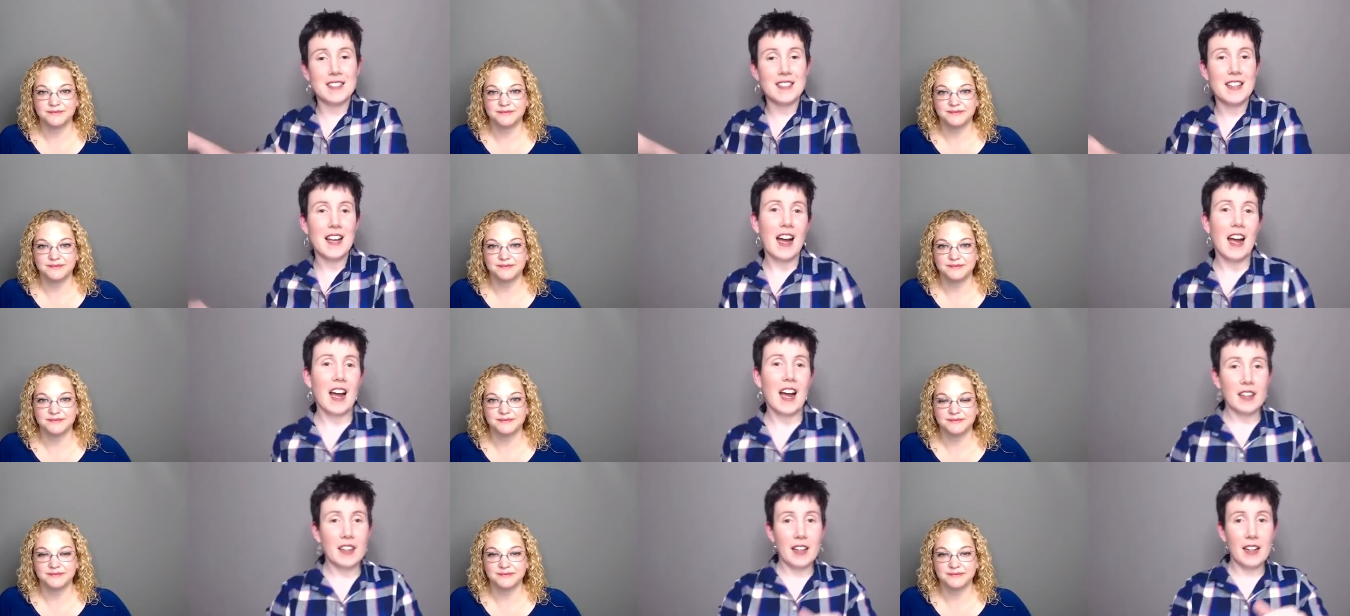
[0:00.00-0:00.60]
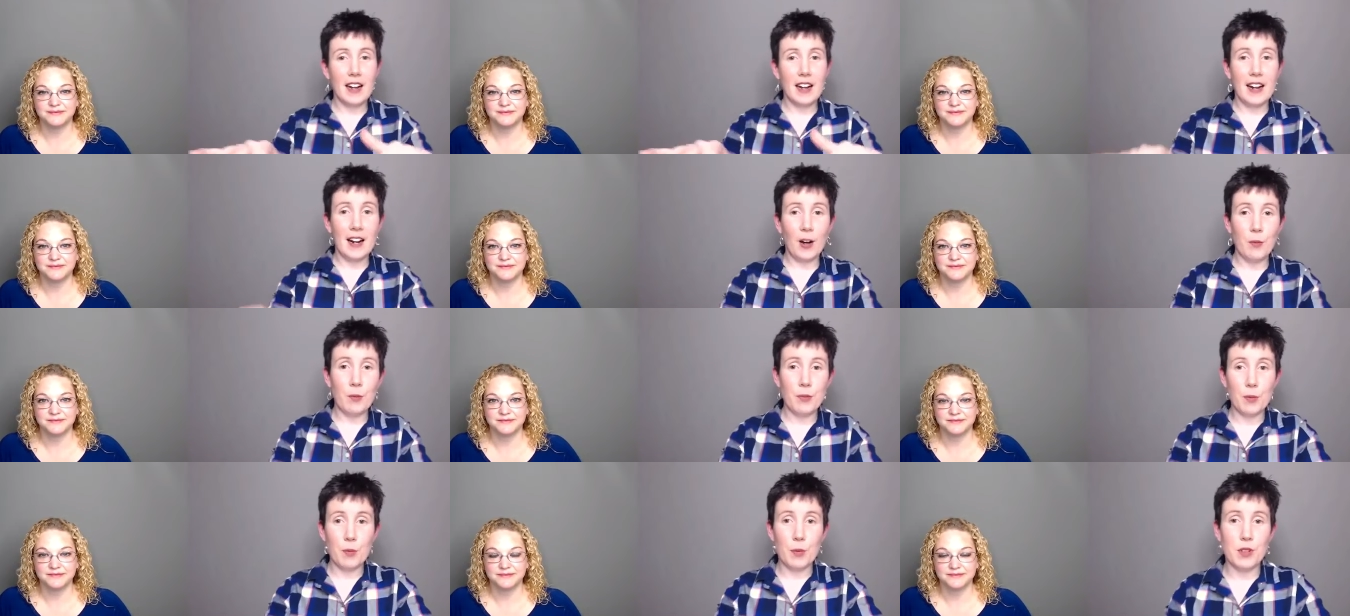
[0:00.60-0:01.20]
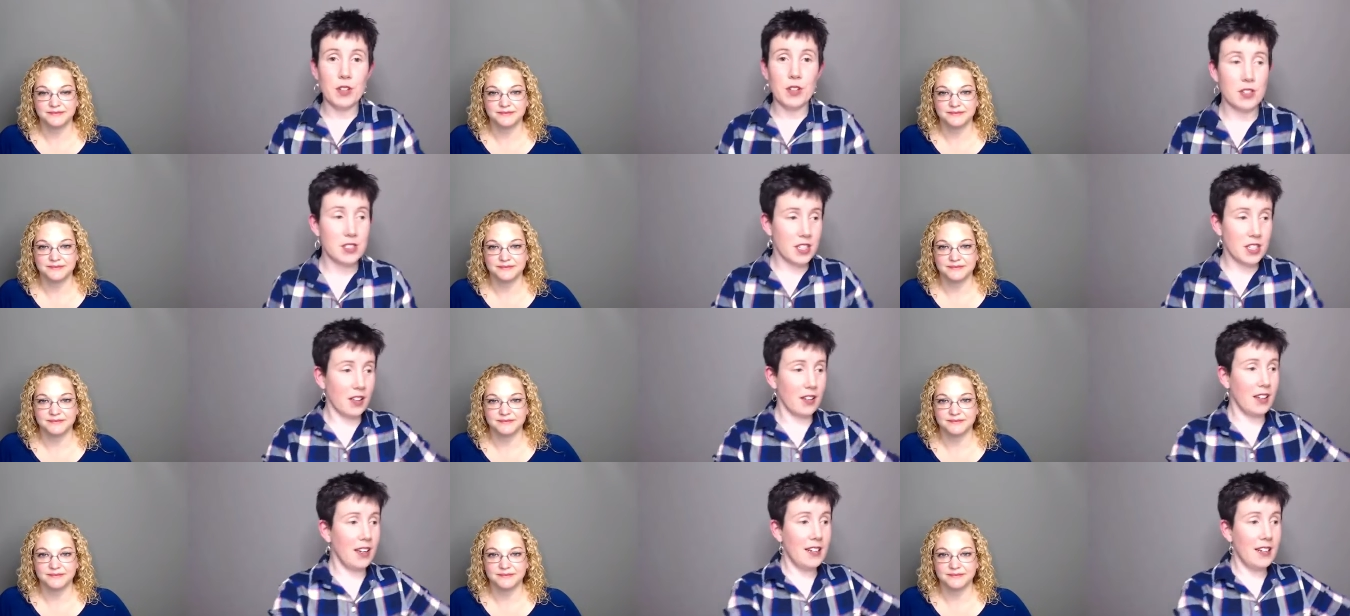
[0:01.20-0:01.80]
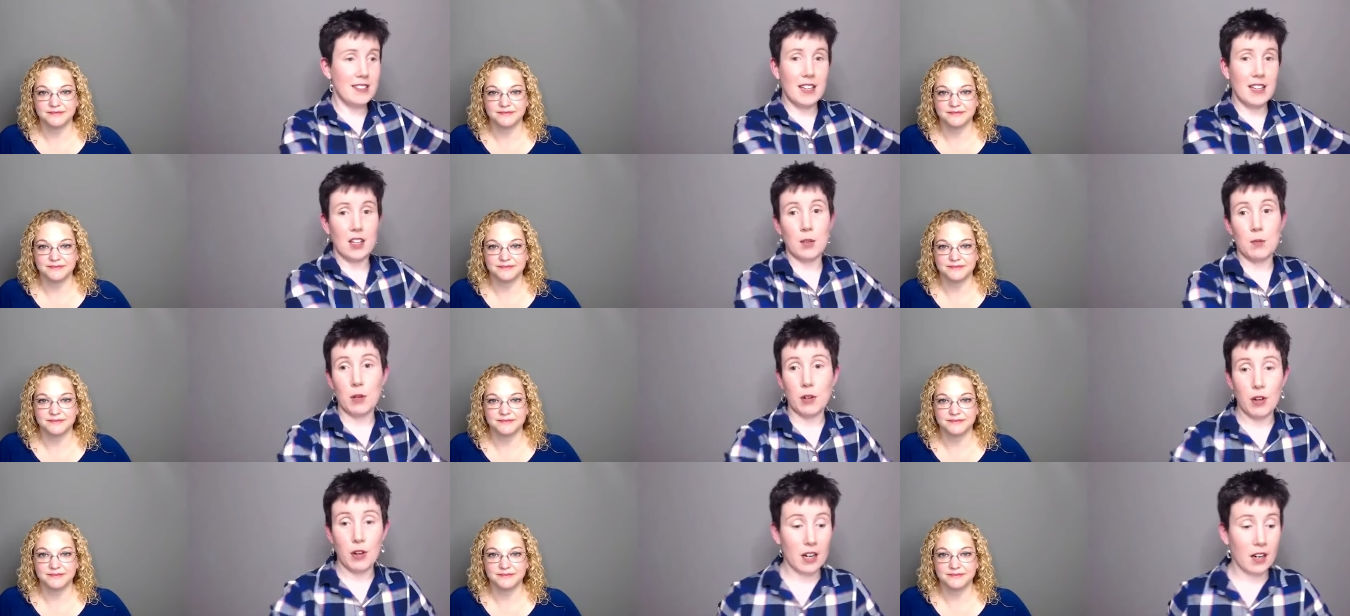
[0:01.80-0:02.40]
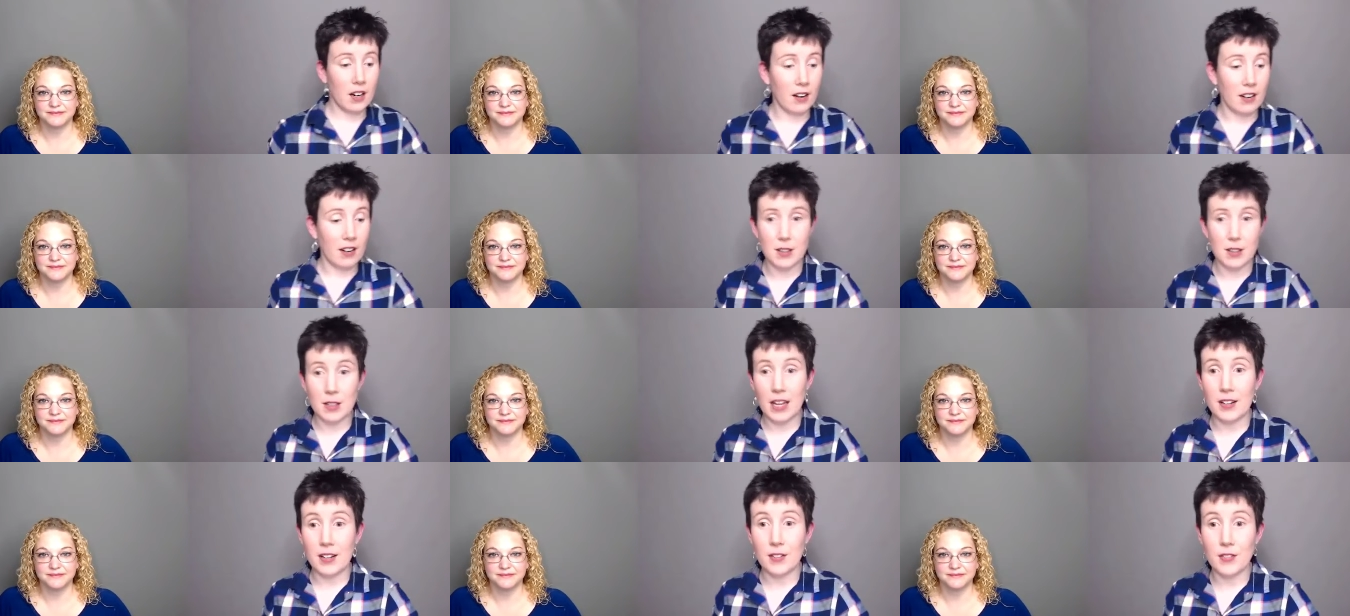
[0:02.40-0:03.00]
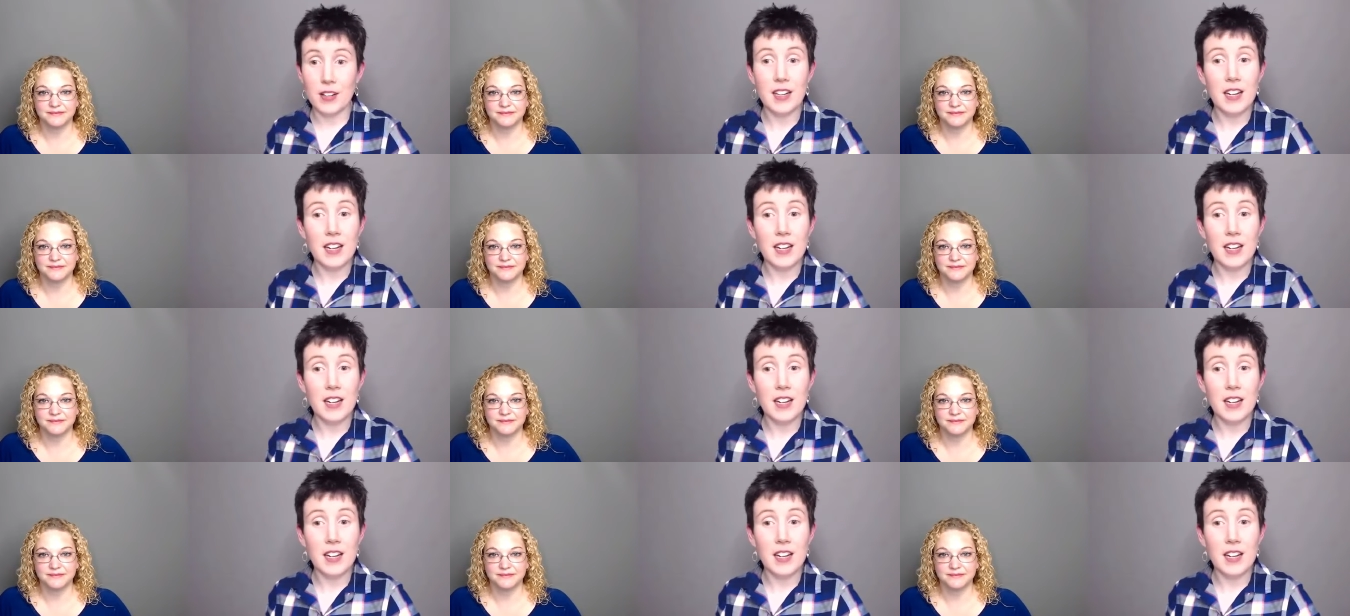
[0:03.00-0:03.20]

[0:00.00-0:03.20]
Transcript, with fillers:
Speaker 1: And then I'd help them with their sale and I'd sell them a credit card at the end of it.